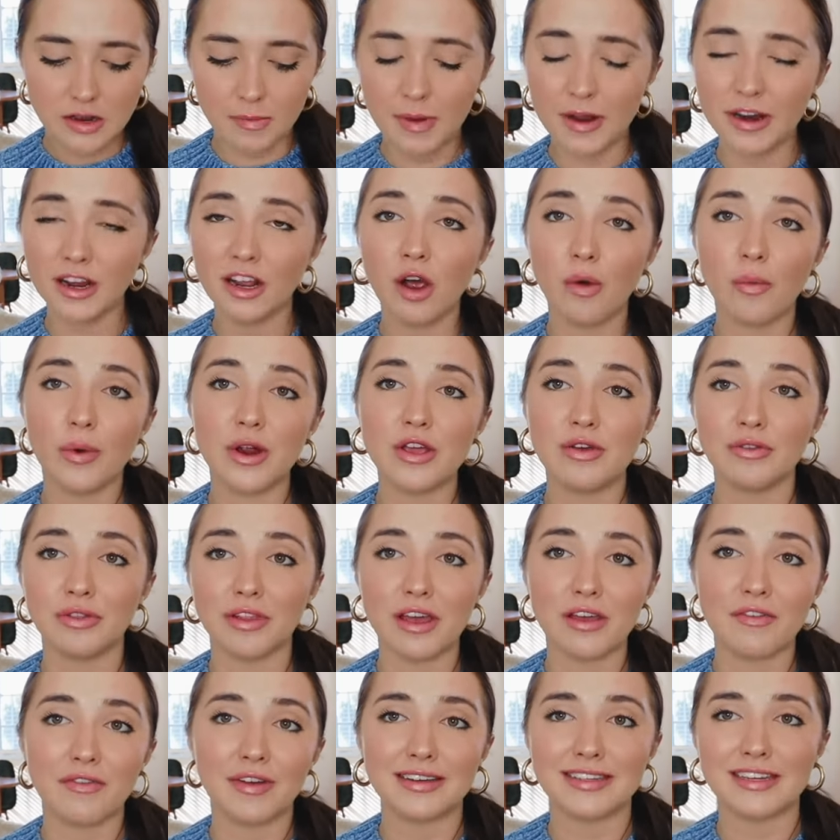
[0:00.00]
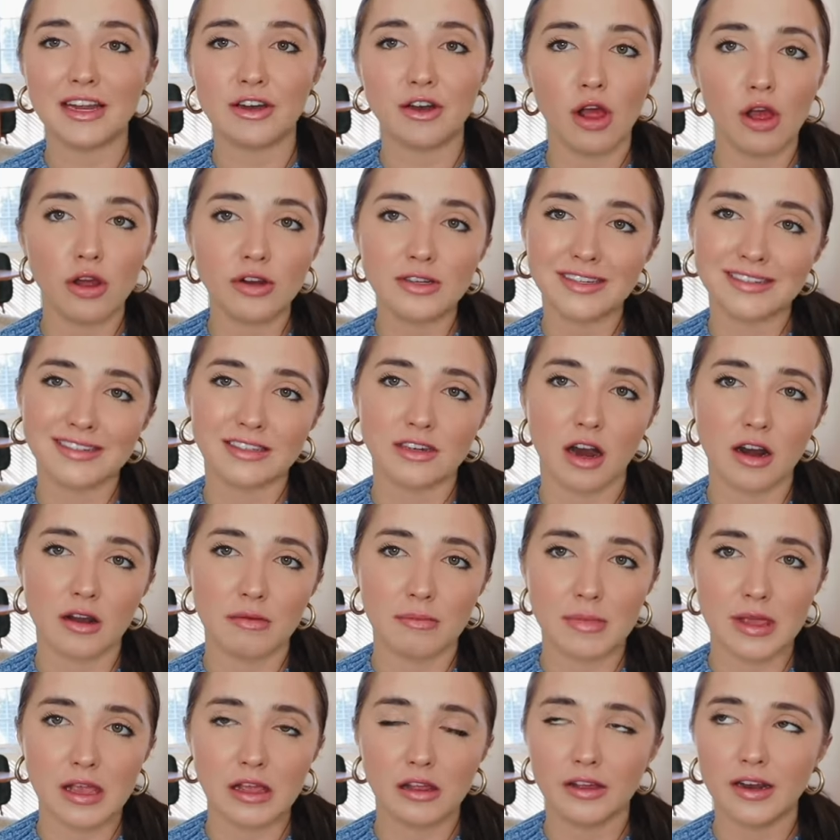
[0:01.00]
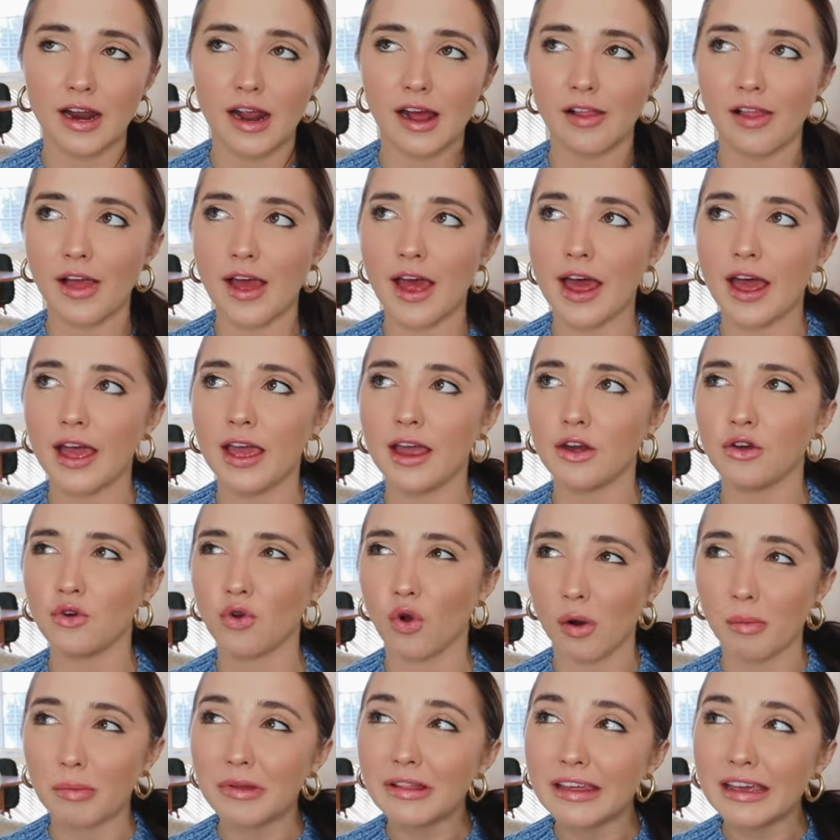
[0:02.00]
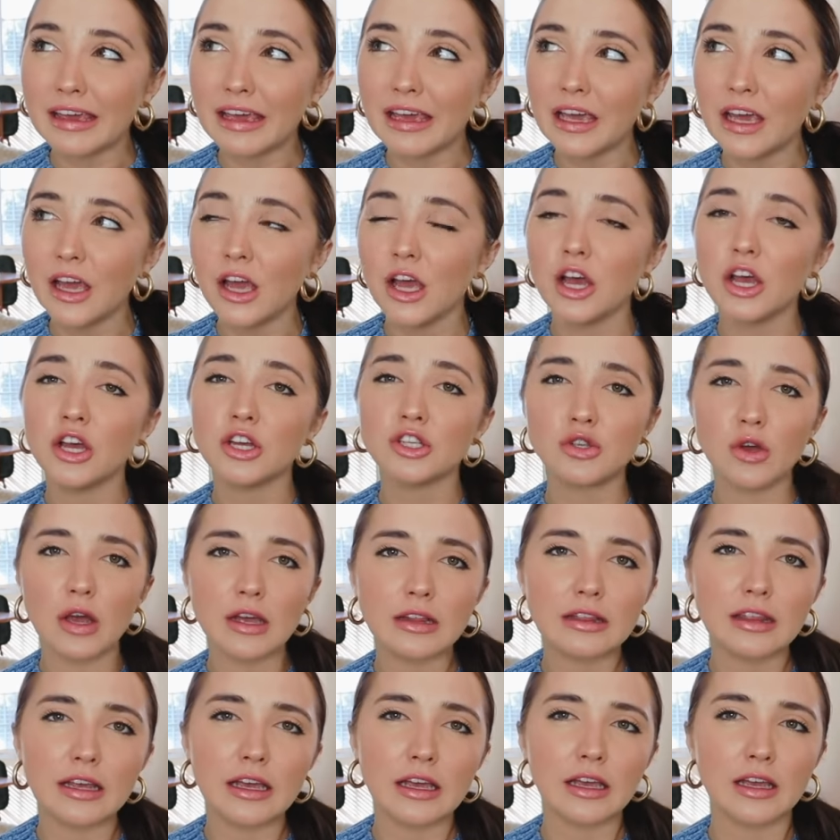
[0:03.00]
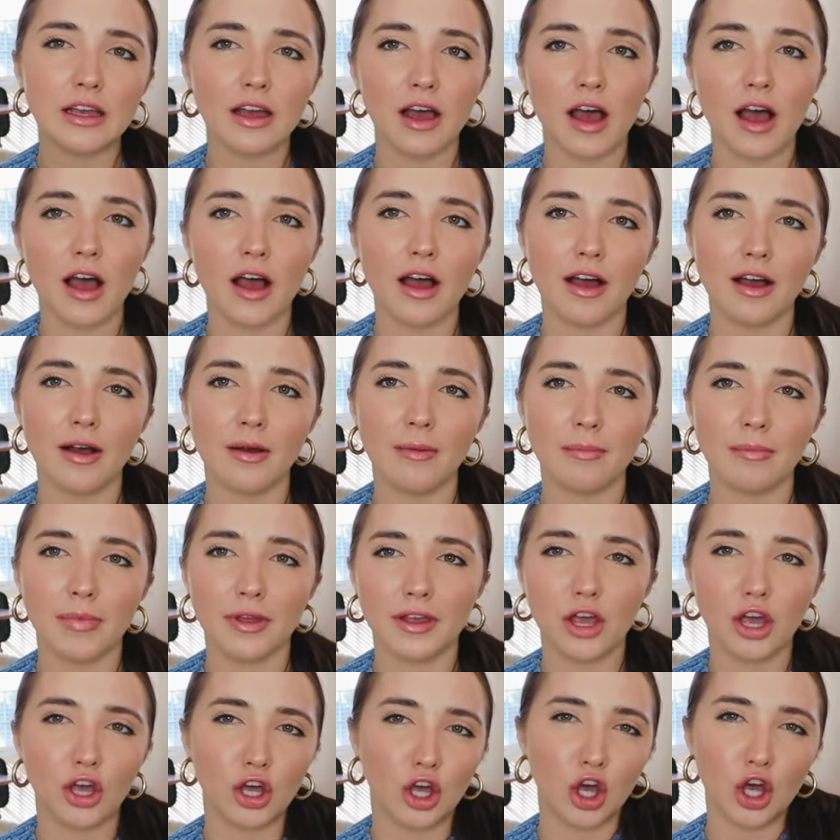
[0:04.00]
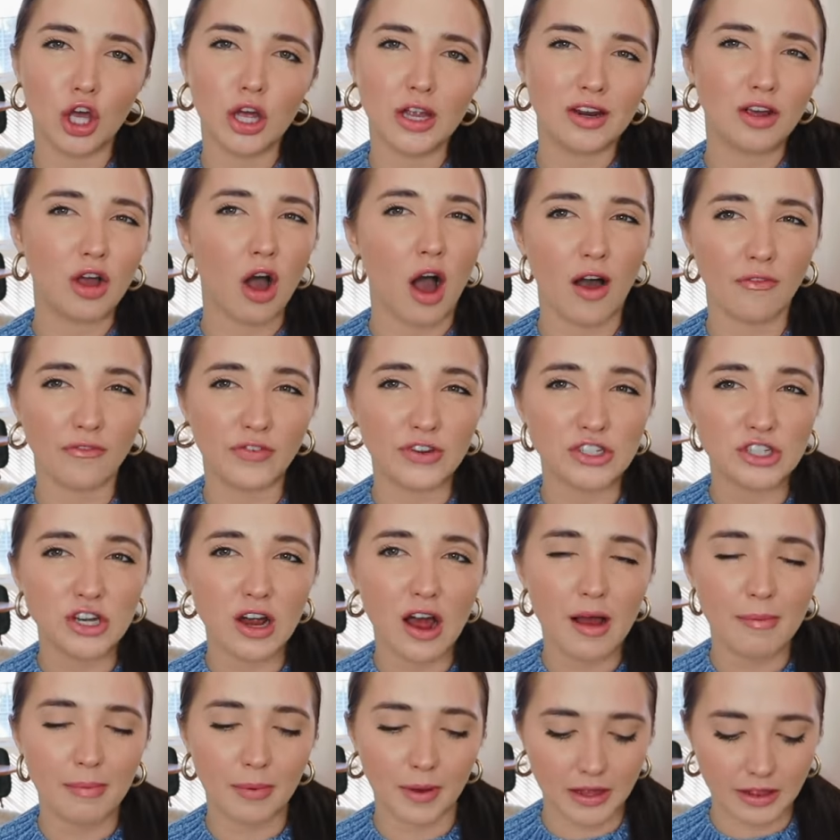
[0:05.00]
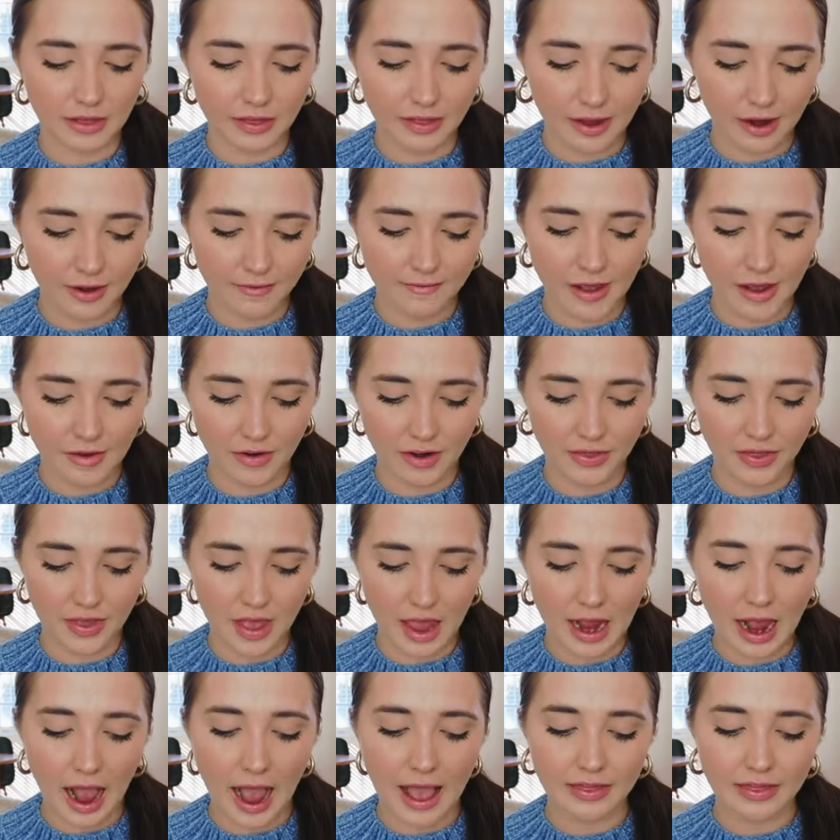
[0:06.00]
depending on where you live, like $10 is not a meal in LA normally, so I think um, like a good coffee shop, like their favorite thing.